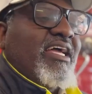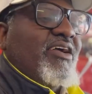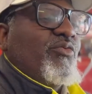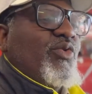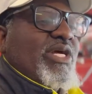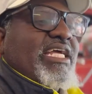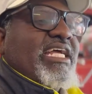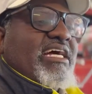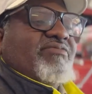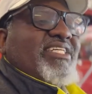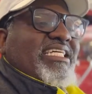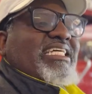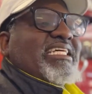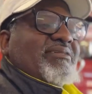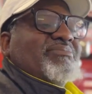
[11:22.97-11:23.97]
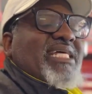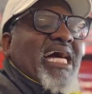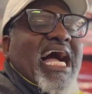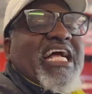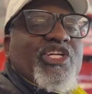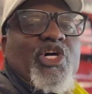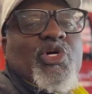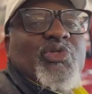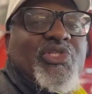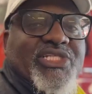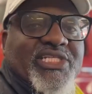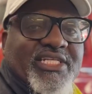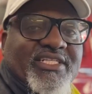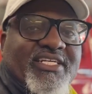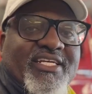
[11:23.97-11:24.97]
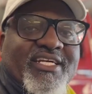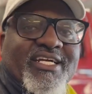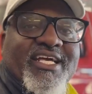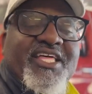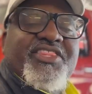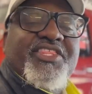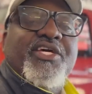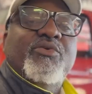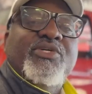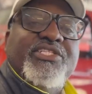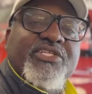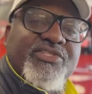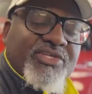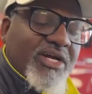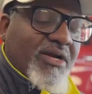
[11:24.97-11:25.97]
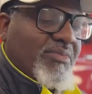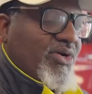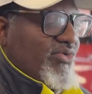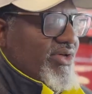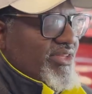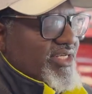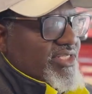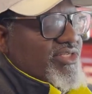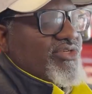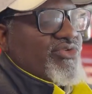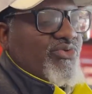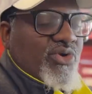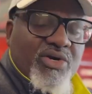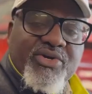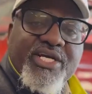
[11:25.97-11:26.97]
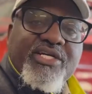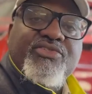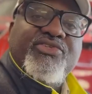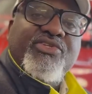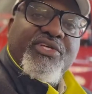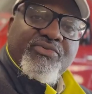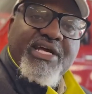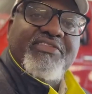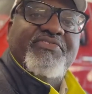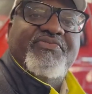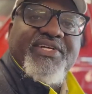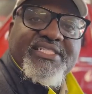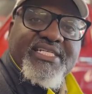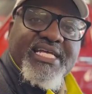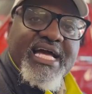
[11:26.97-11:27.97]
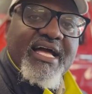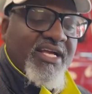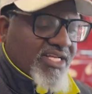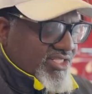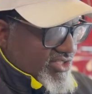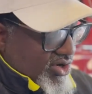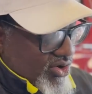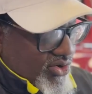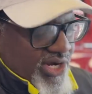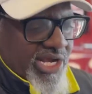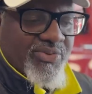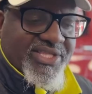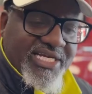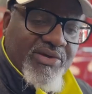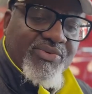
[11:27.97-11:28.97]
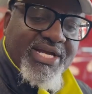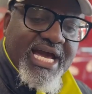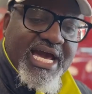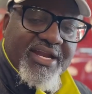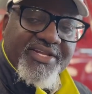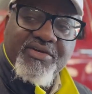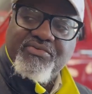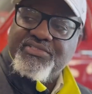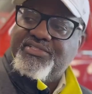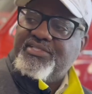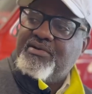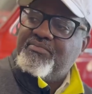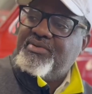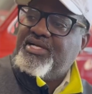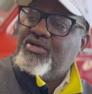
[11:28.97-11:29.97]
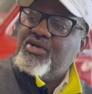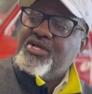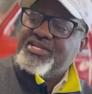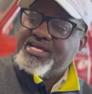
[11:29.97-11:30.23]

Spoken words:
We have to keep diagnosing, and then we determine, well, this is wrong here, so then we have to fix that. So, okay, we think we got it. Then we something else.